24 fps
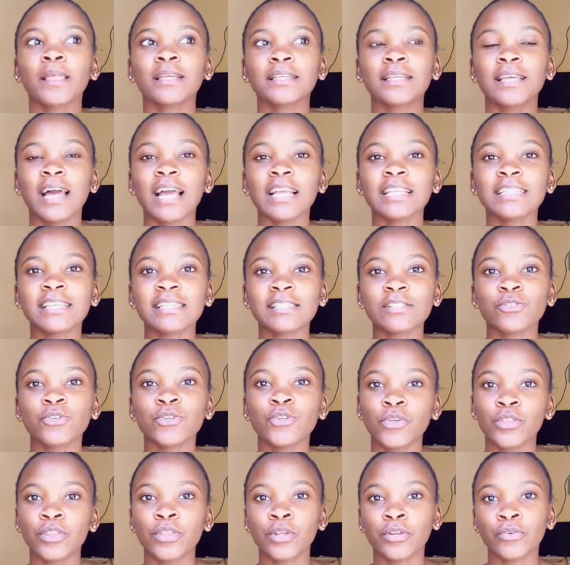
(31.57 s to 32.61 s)
I just don't
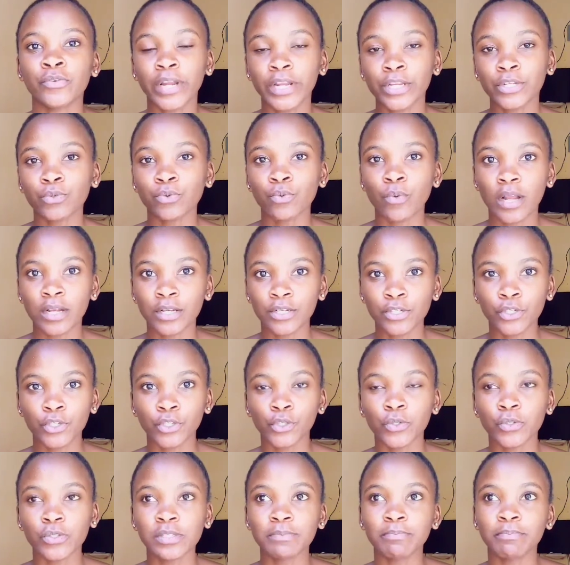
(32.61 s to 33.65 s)
know the right word to
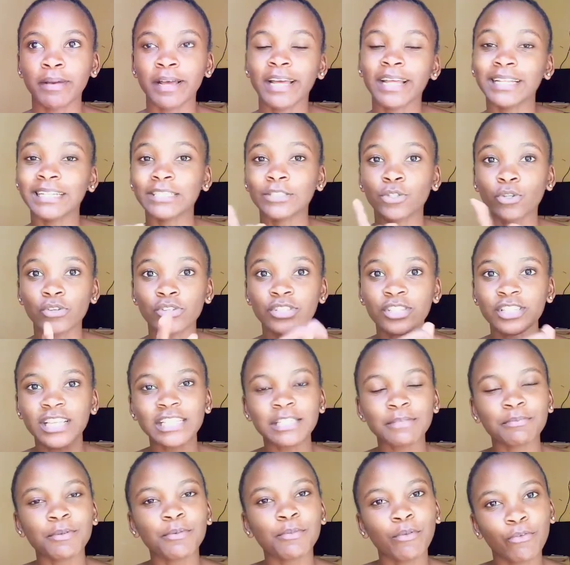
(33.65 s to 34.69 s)
use, but don't judge
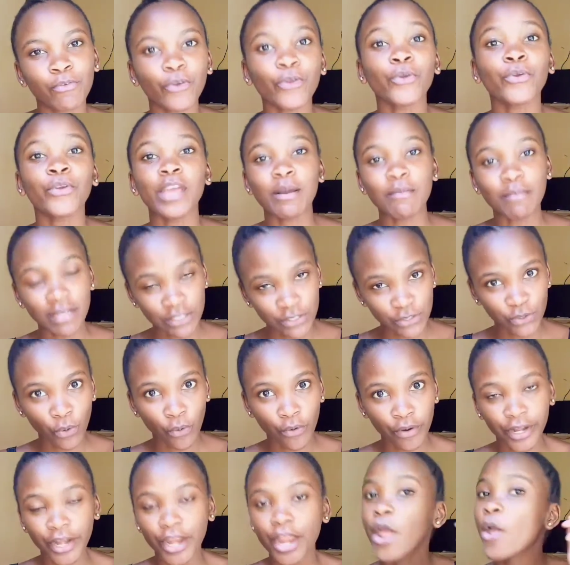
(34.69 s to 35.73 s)
me before you hear my
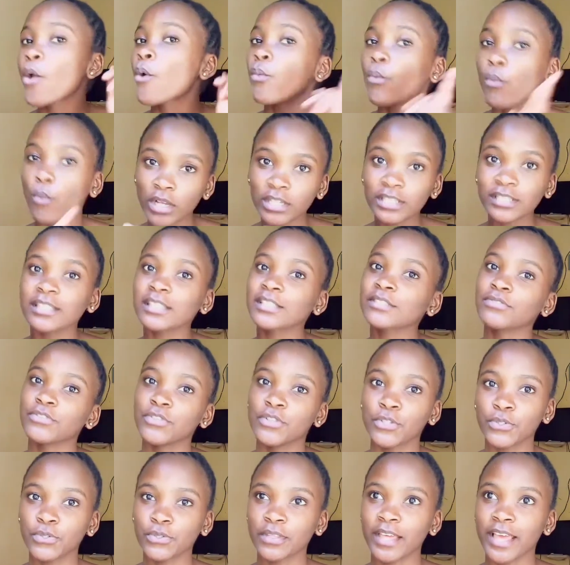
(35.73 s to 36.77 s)
story. Watch this video
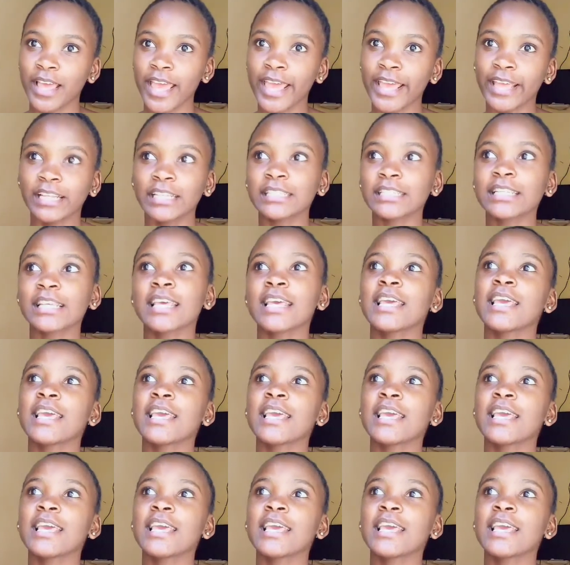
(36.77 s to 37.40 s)
to the end.